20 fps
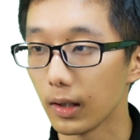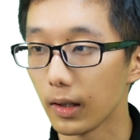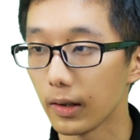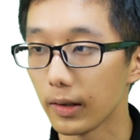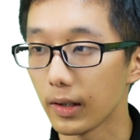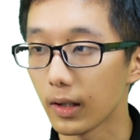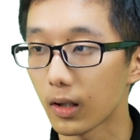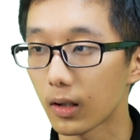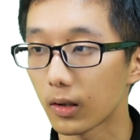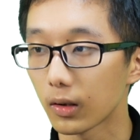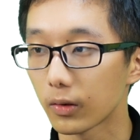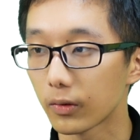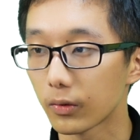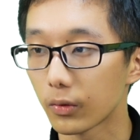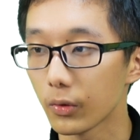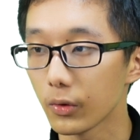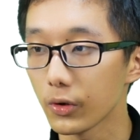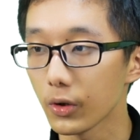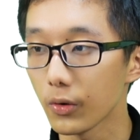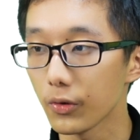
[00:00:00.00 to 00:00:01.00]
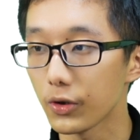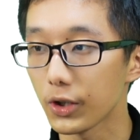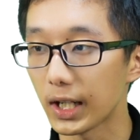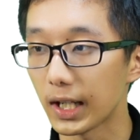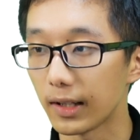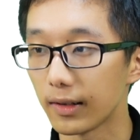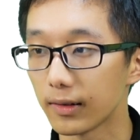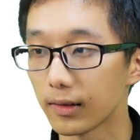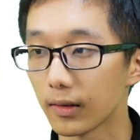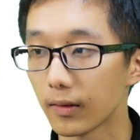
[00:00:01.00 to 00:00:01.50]
They are crucial
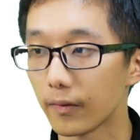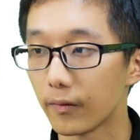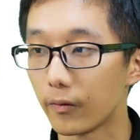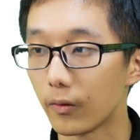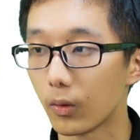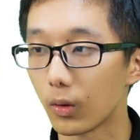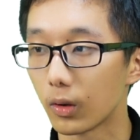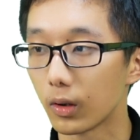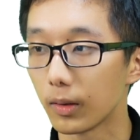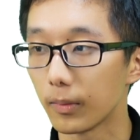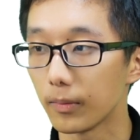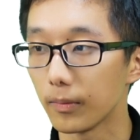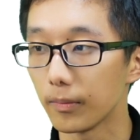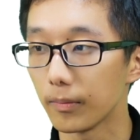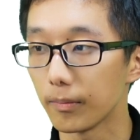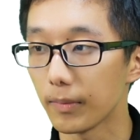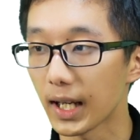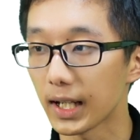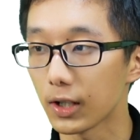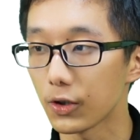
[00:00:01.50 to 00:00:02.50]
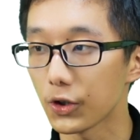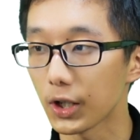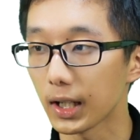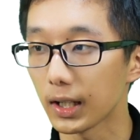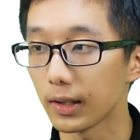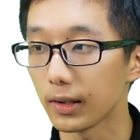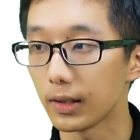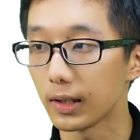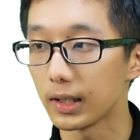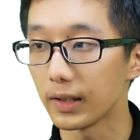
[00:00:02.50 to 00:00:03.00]
genes for
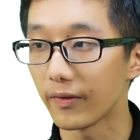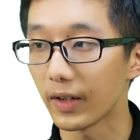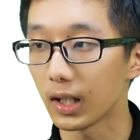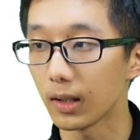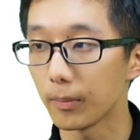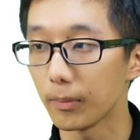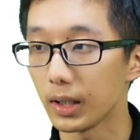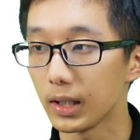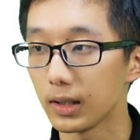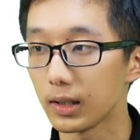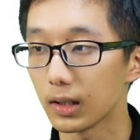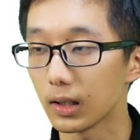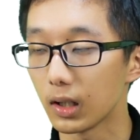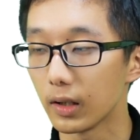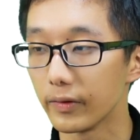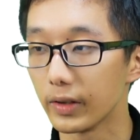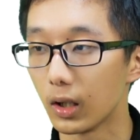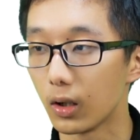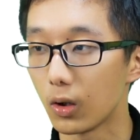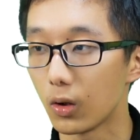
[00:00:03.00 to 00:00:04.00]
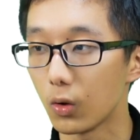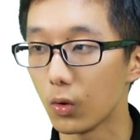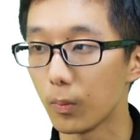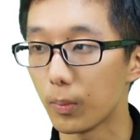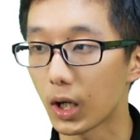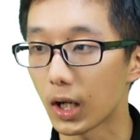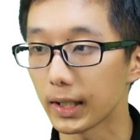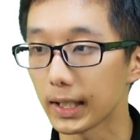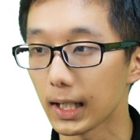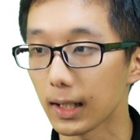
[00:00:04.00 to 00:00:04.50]
managing the development of the whole
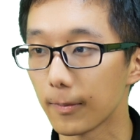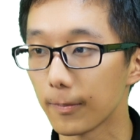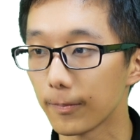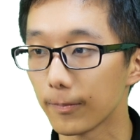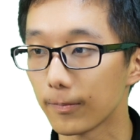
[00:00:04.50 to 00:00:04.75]
body.